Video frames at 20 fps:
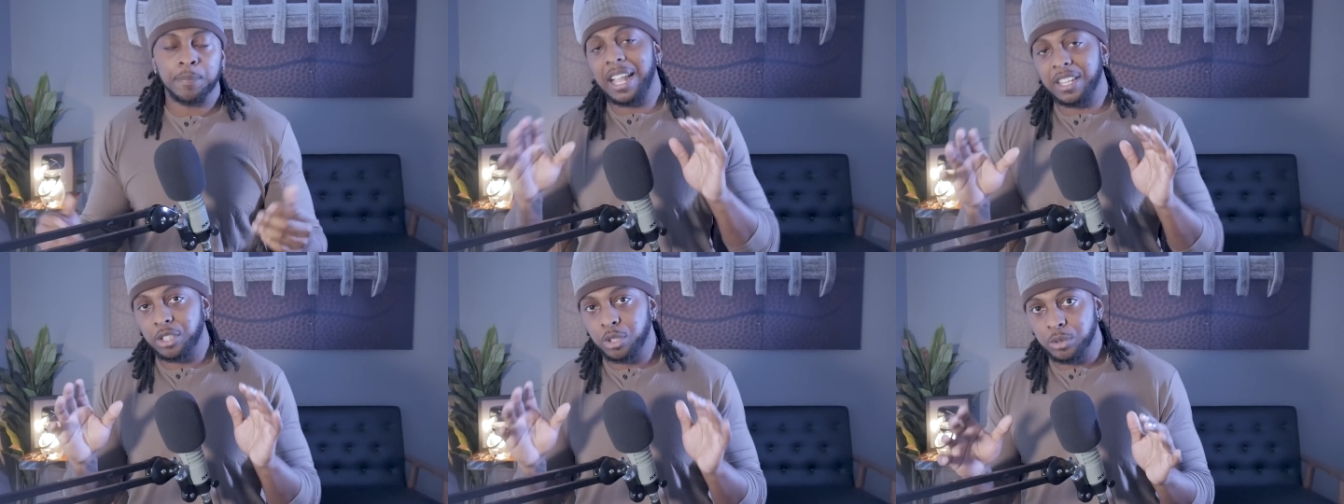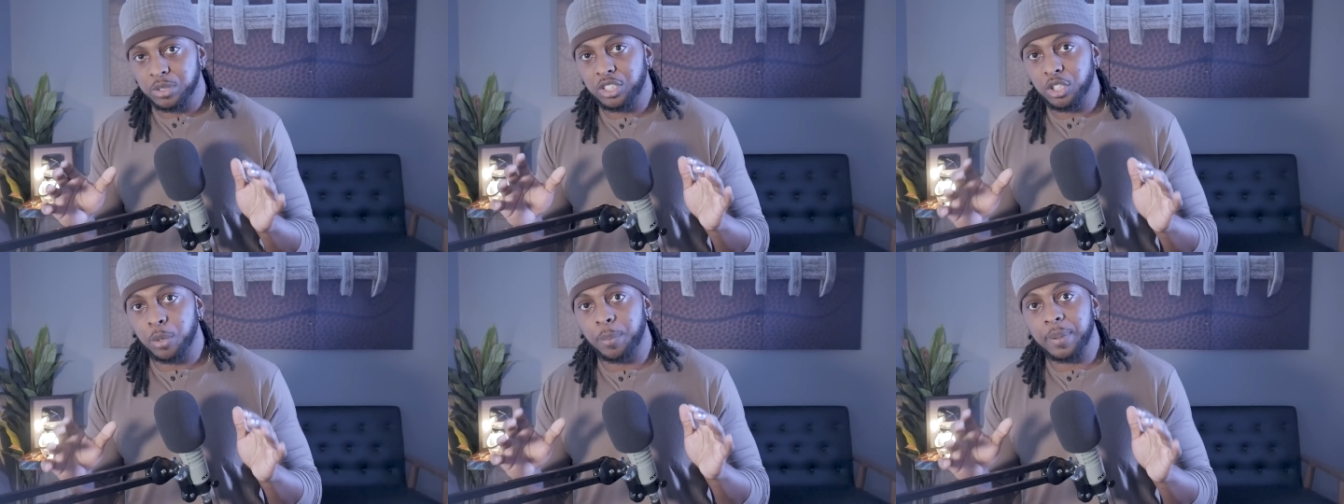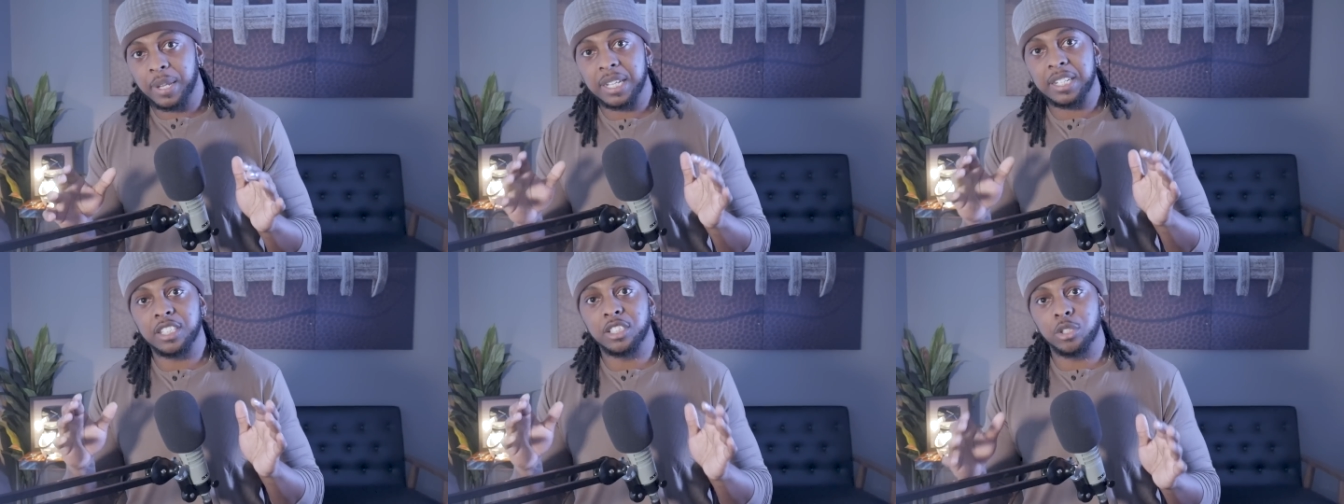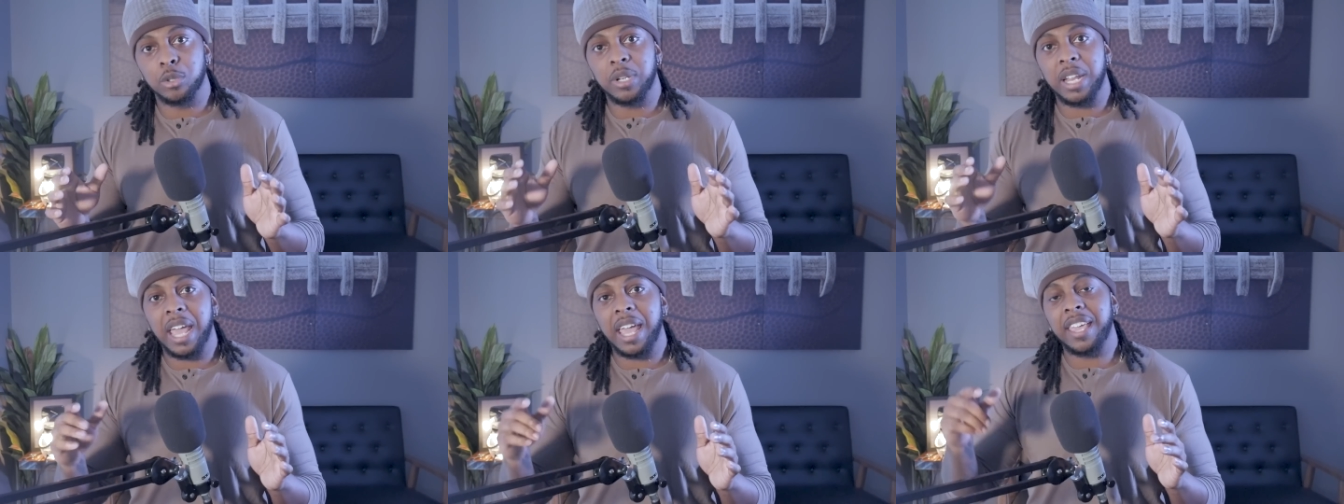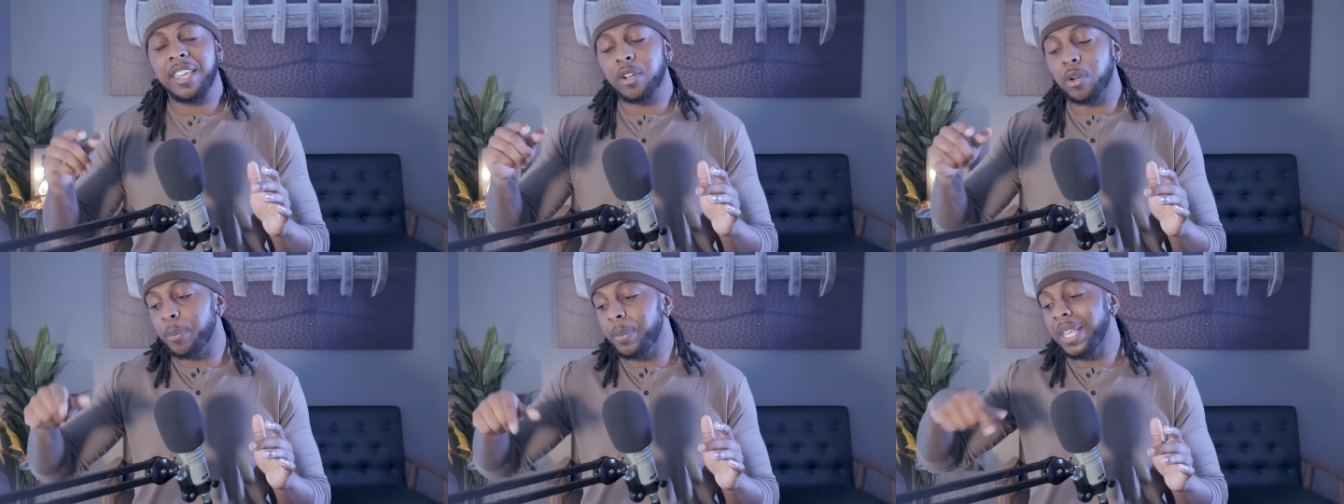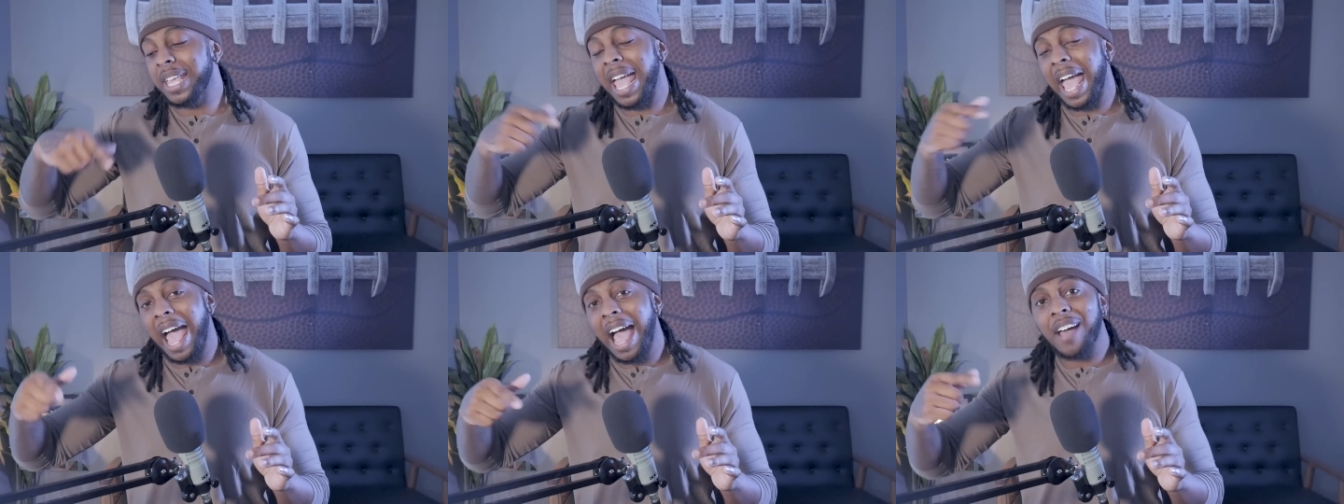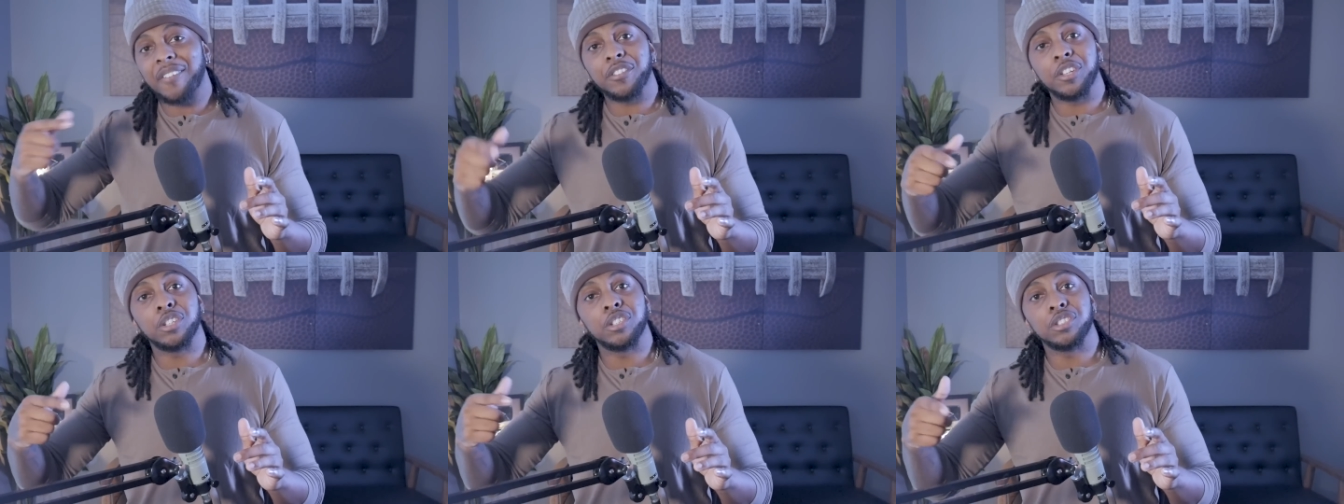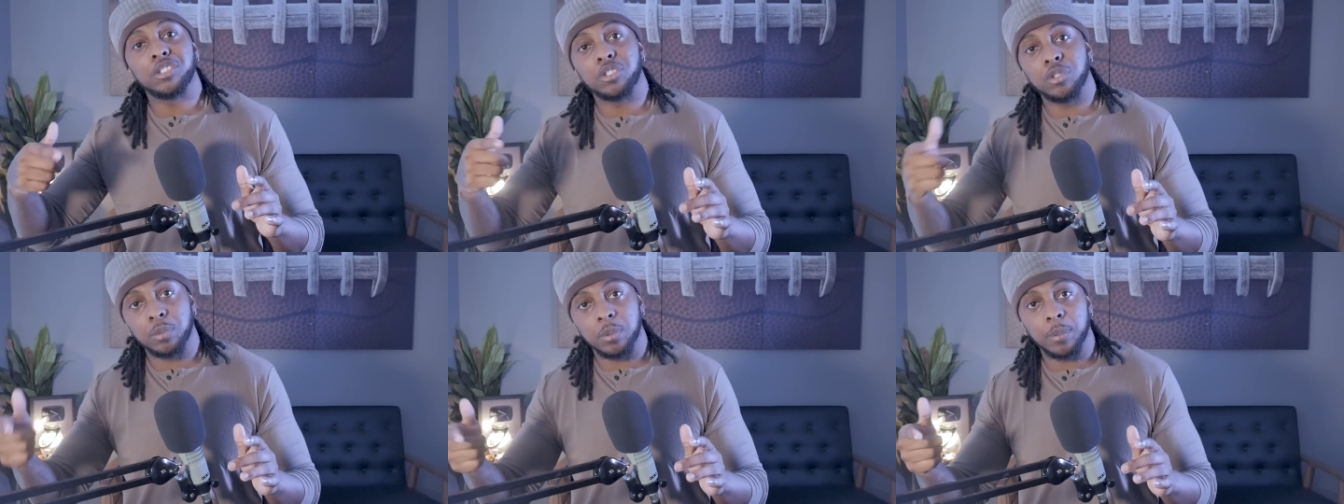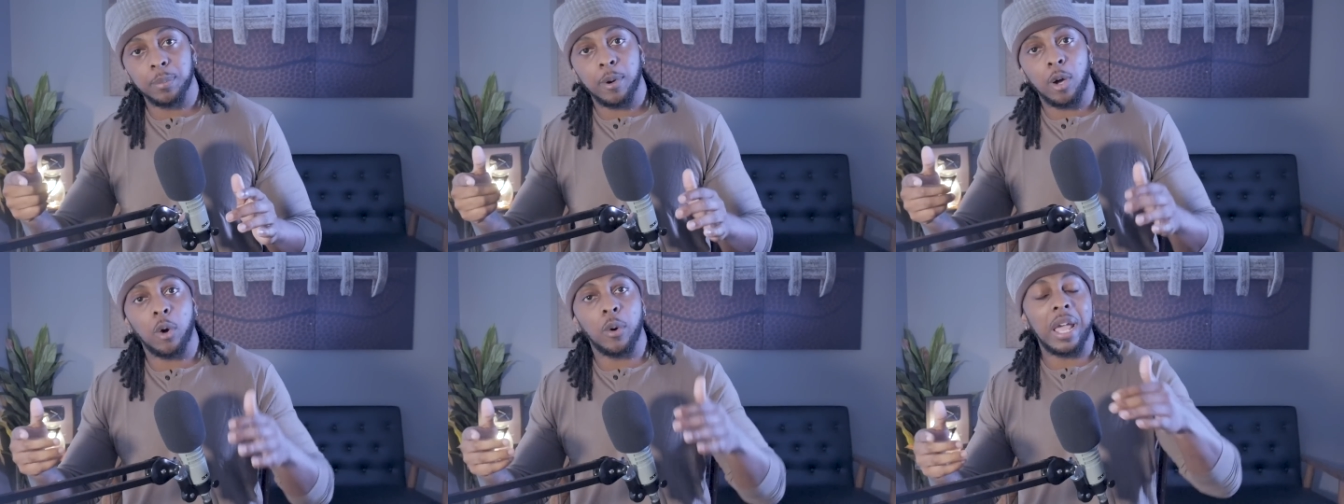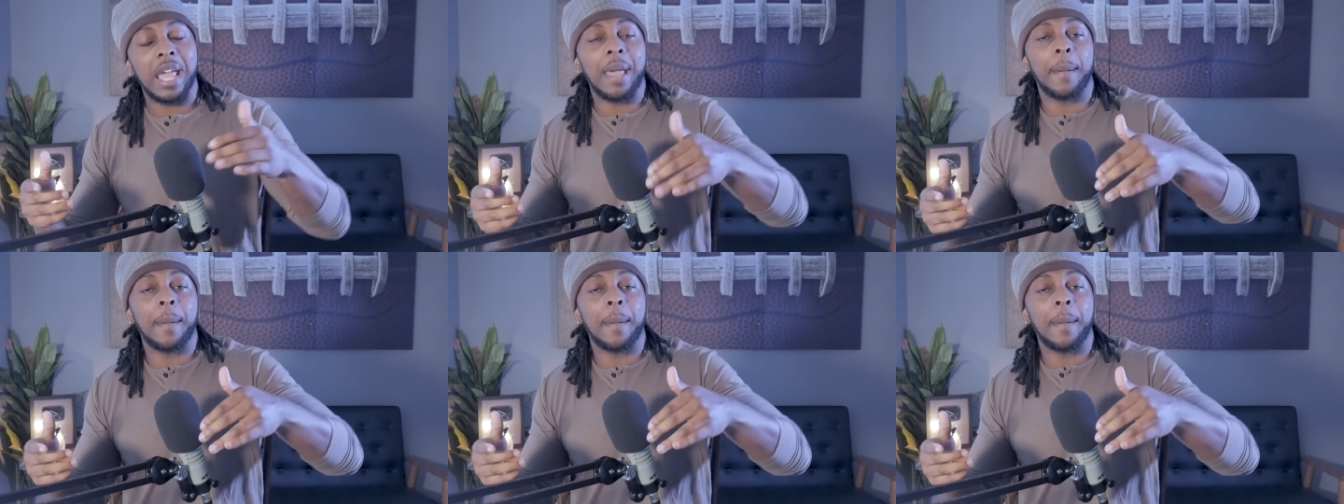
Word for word: I do still plan to do that. It'll be after the Super Bowl